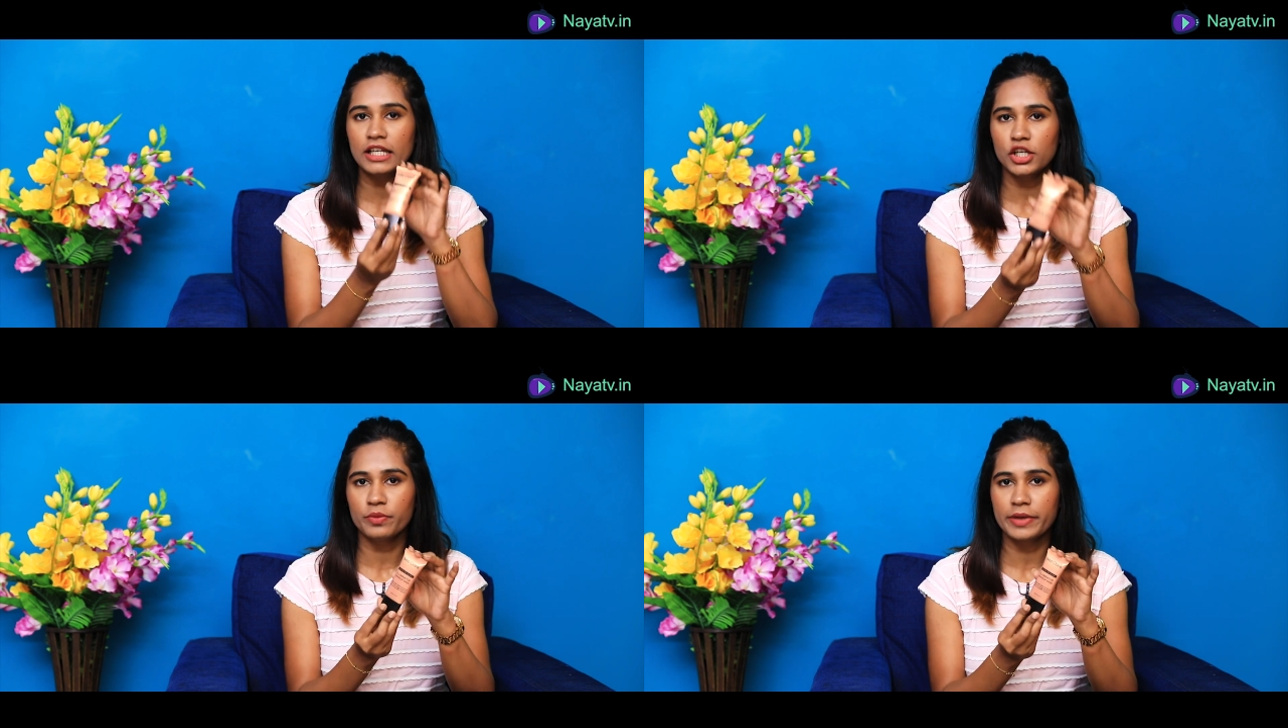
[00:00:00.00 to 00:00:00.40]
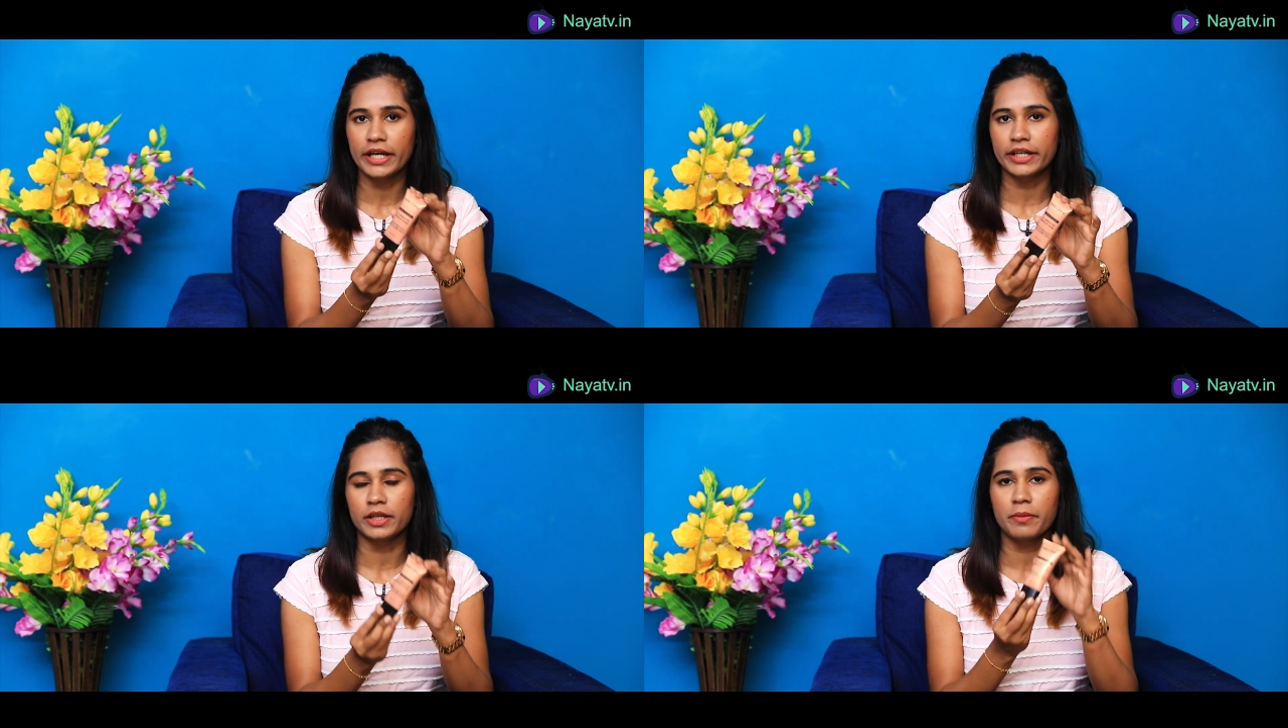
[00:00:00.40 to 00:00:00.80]

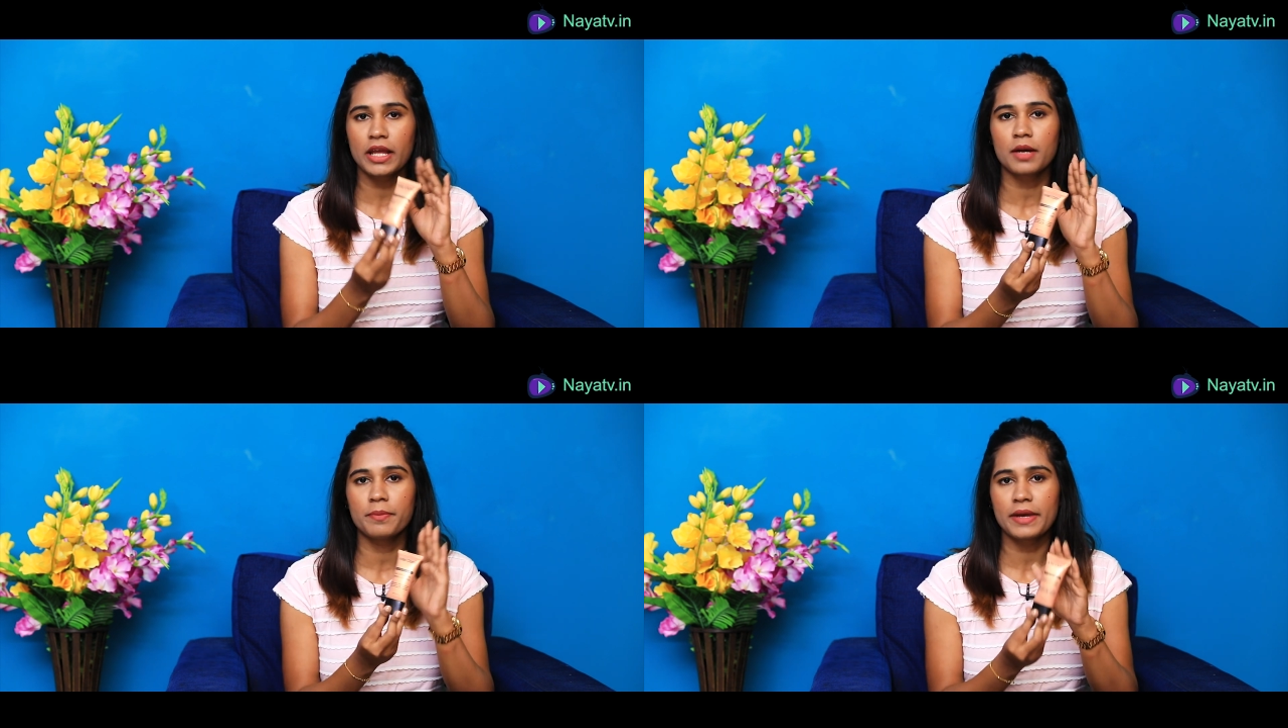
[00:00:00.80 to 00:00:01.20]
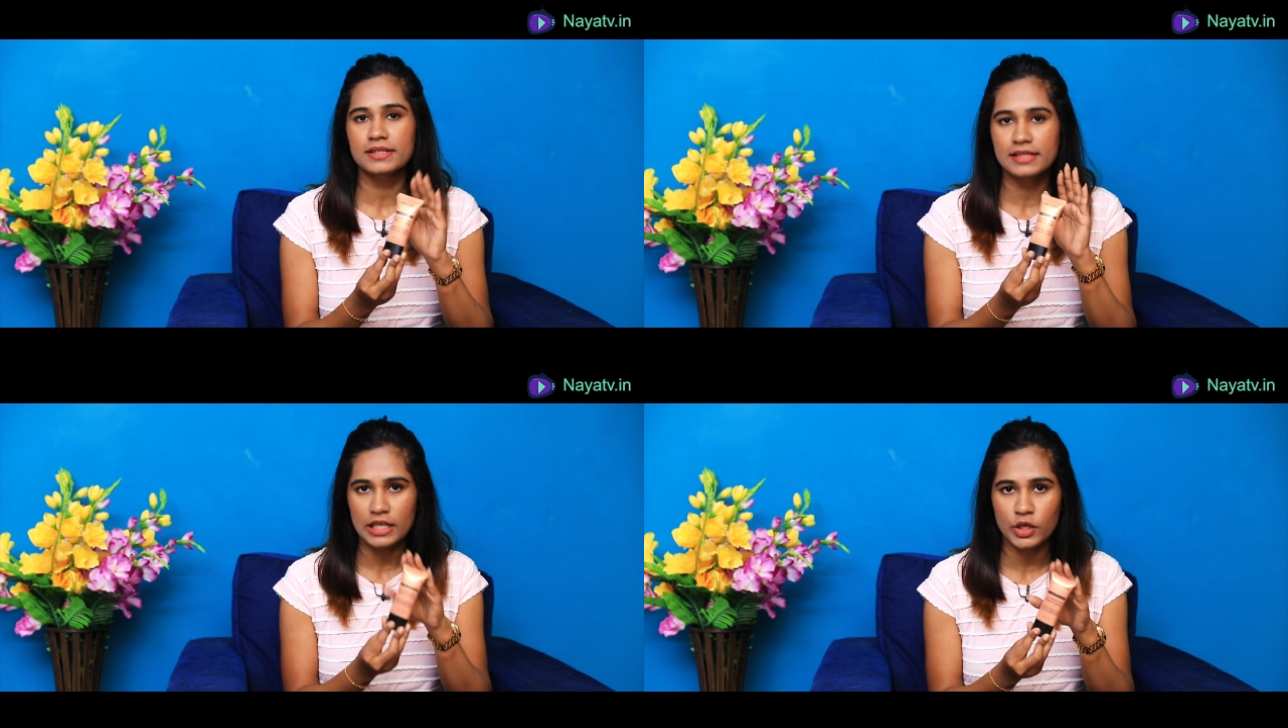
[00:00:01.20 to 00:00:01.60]
illuminator, makeup
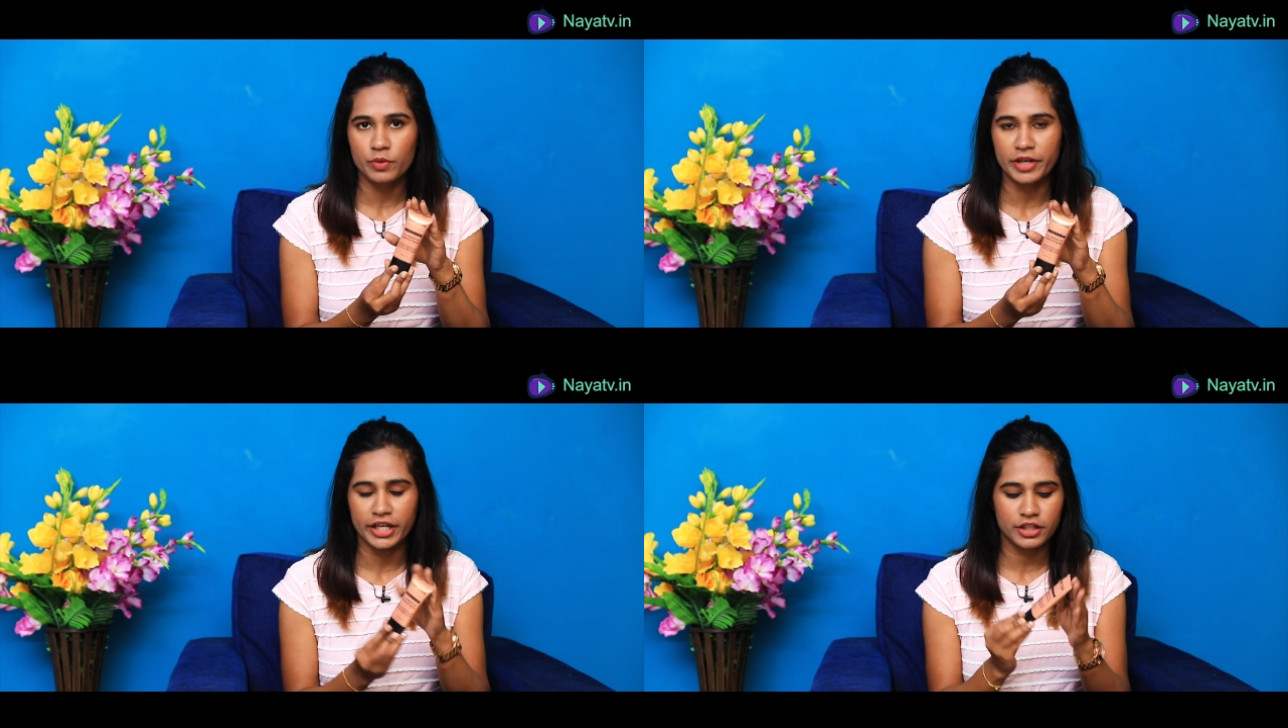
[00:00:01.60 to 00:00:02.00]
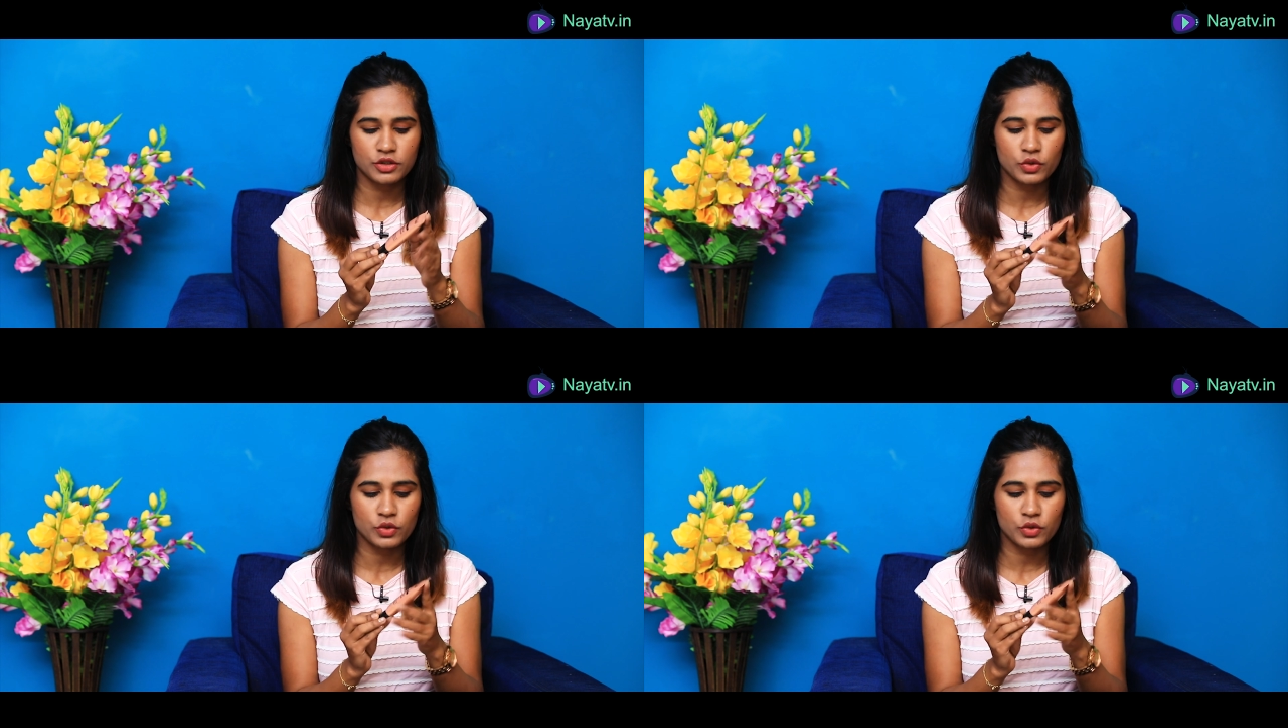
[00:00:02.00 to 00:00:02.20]
base illuminator.